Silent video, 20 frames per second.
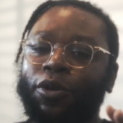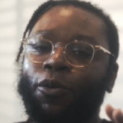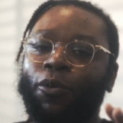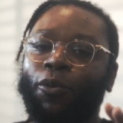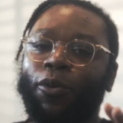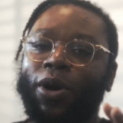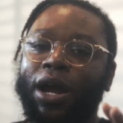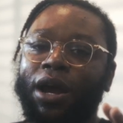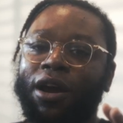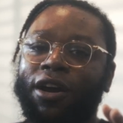
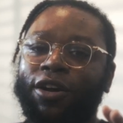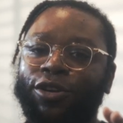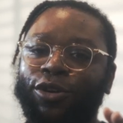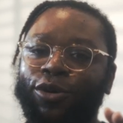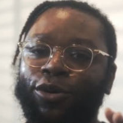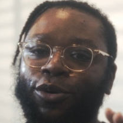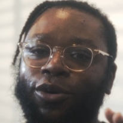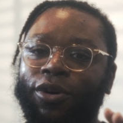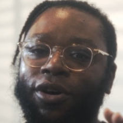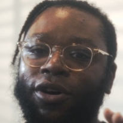where
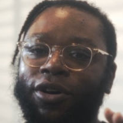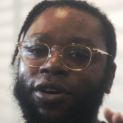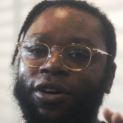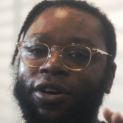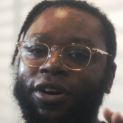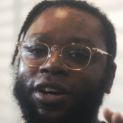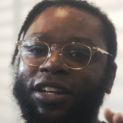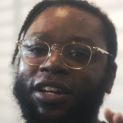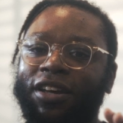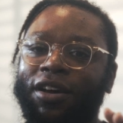you
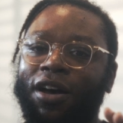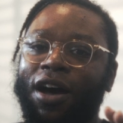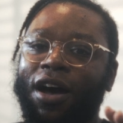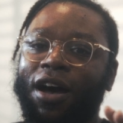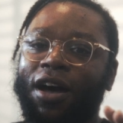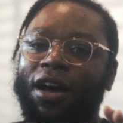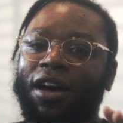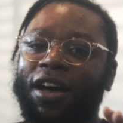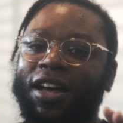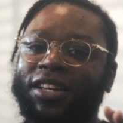could
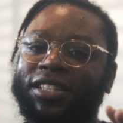uh,